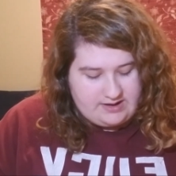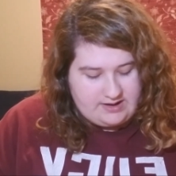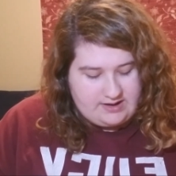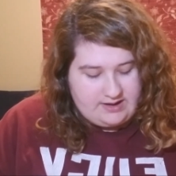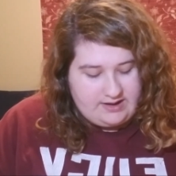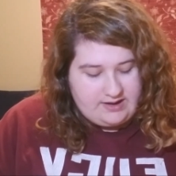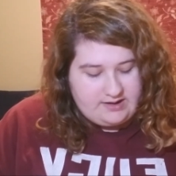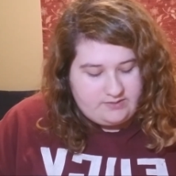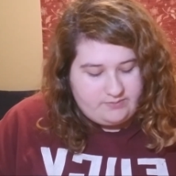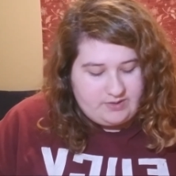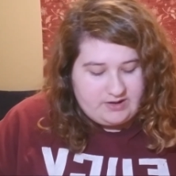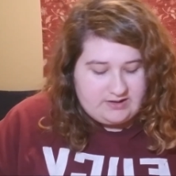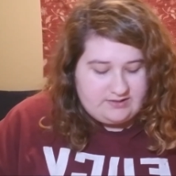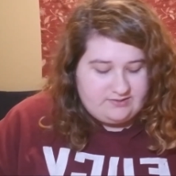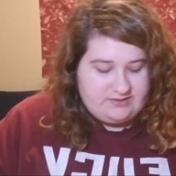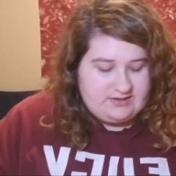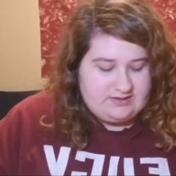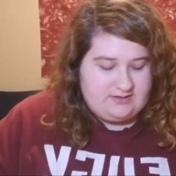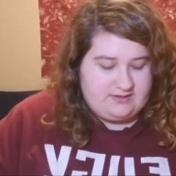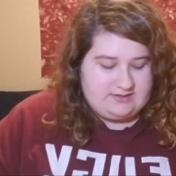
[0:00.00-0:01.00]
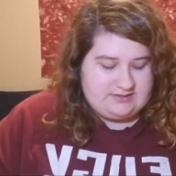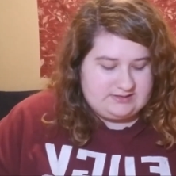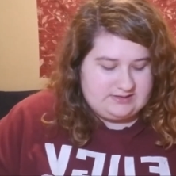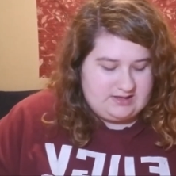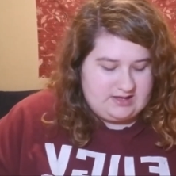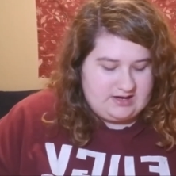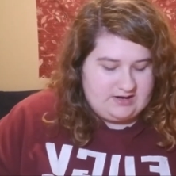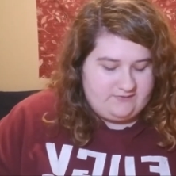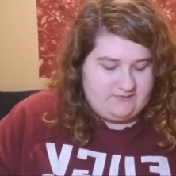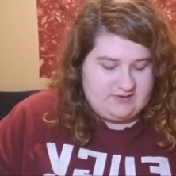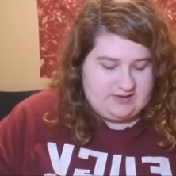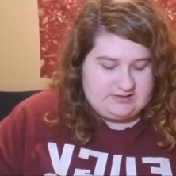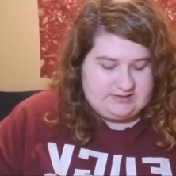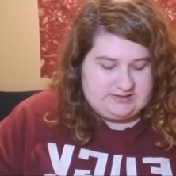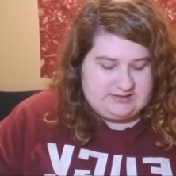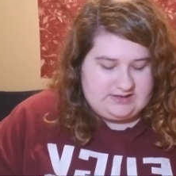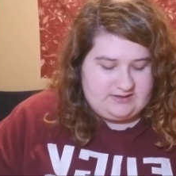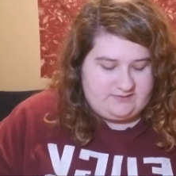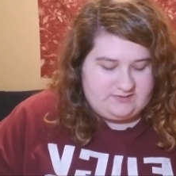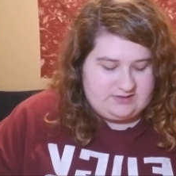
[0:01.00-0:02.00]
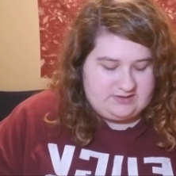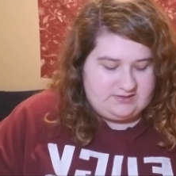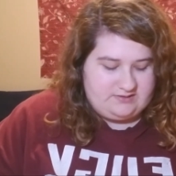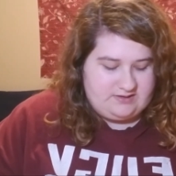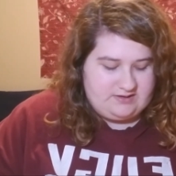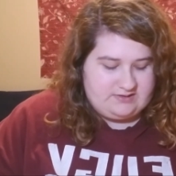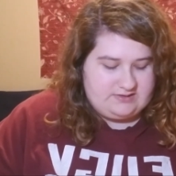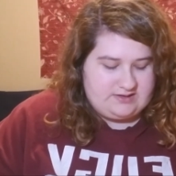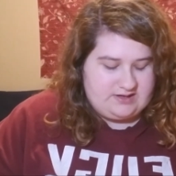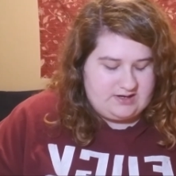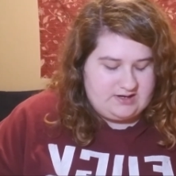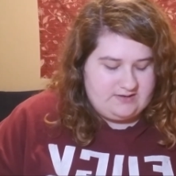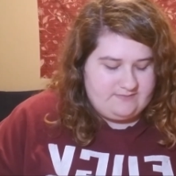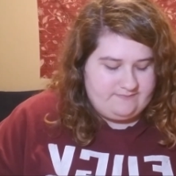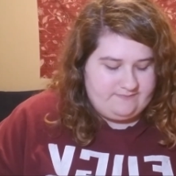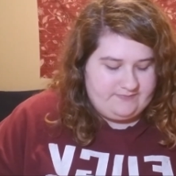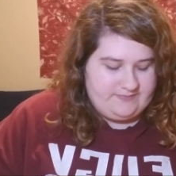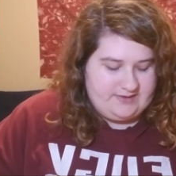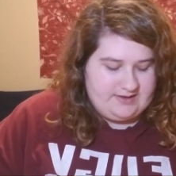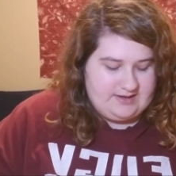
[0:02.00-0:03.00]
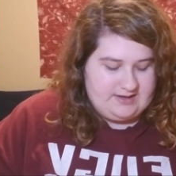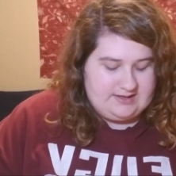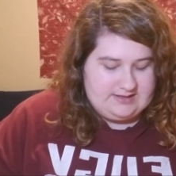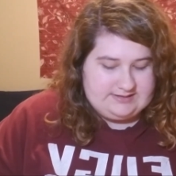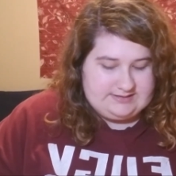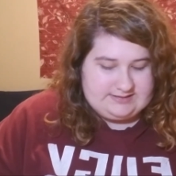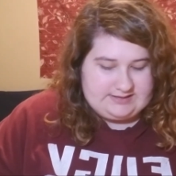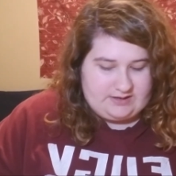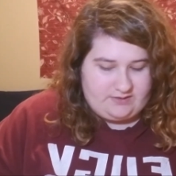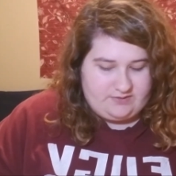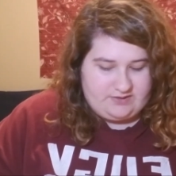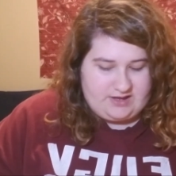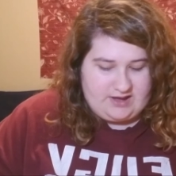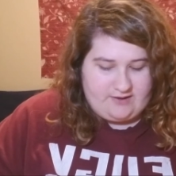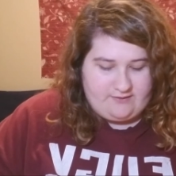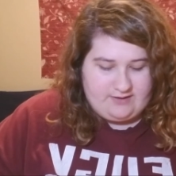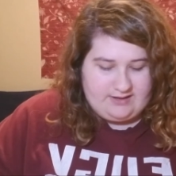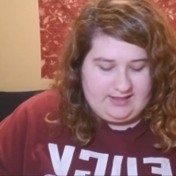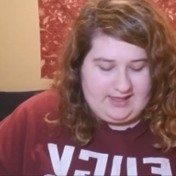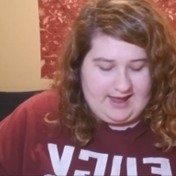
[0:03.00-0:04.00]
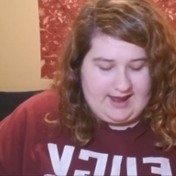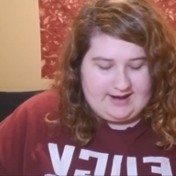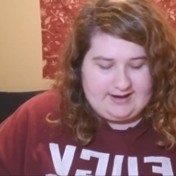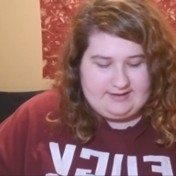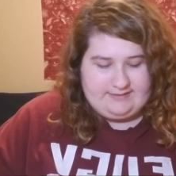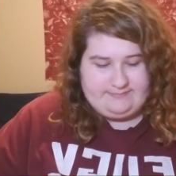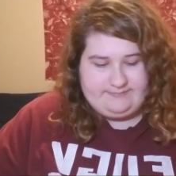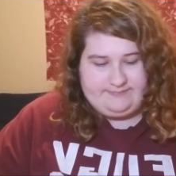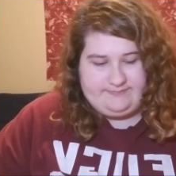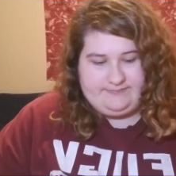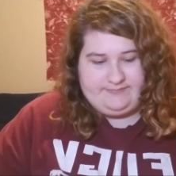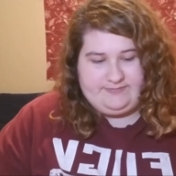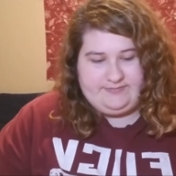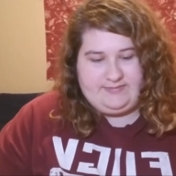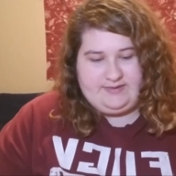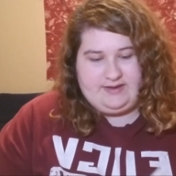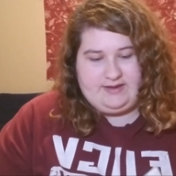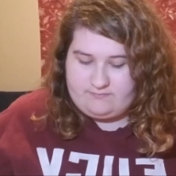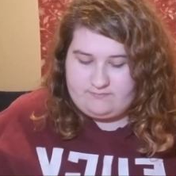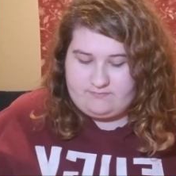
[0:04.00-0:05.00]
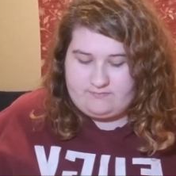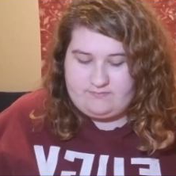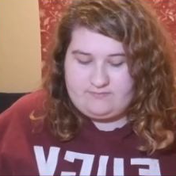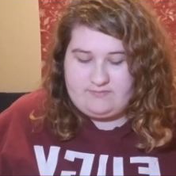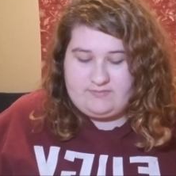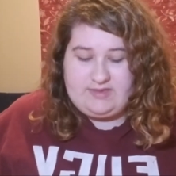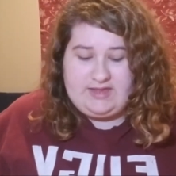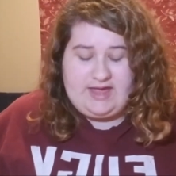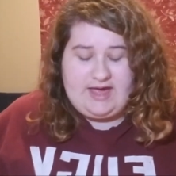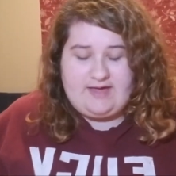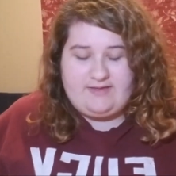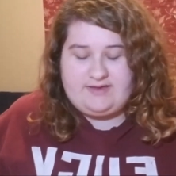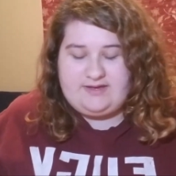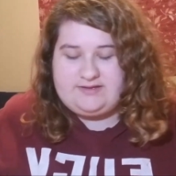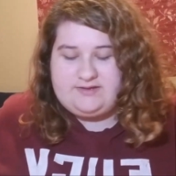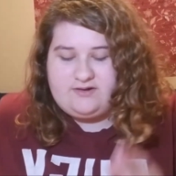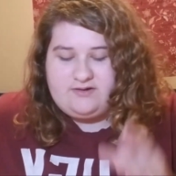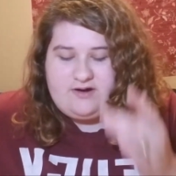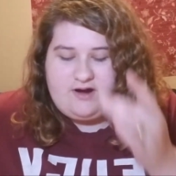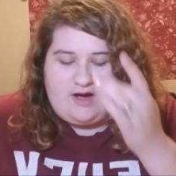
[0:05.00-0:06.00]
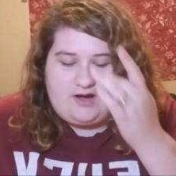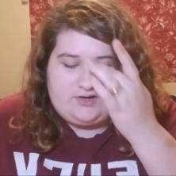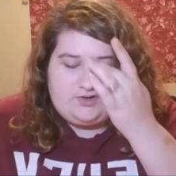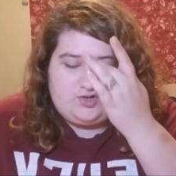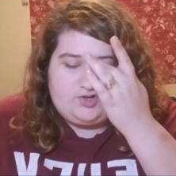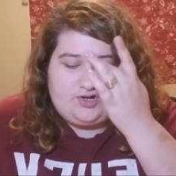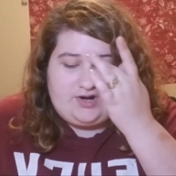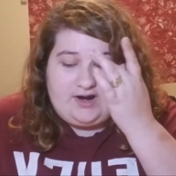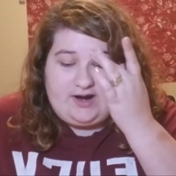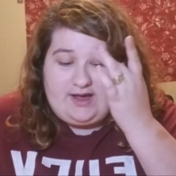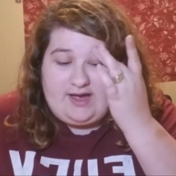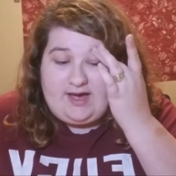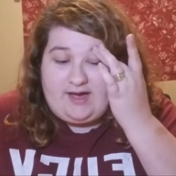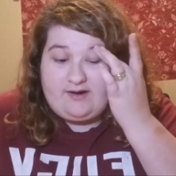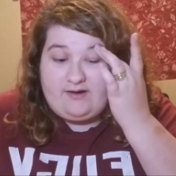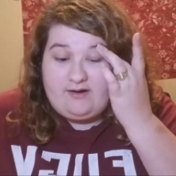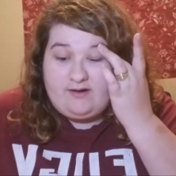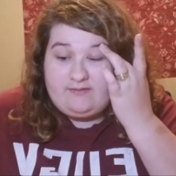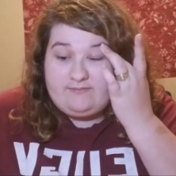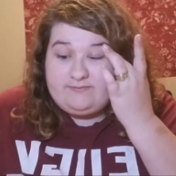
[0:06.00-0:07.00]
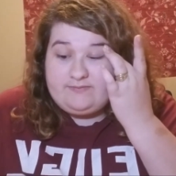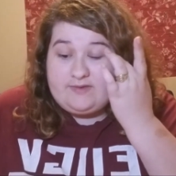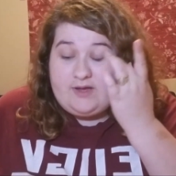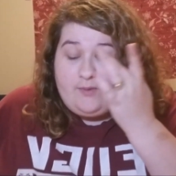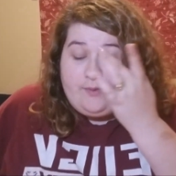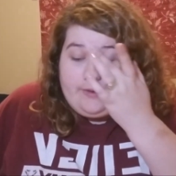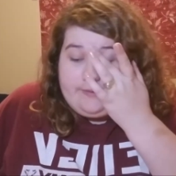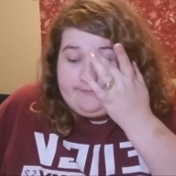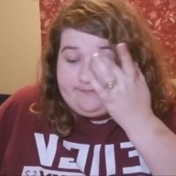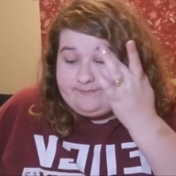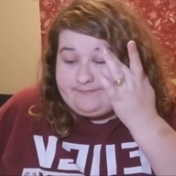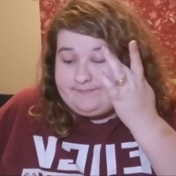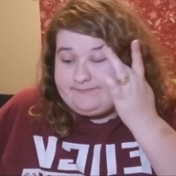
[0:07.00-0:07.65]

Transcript: And apparently there is a lot of fun stuff to do out there in South Carolina. Yeah, these are not straight at all. Oh well.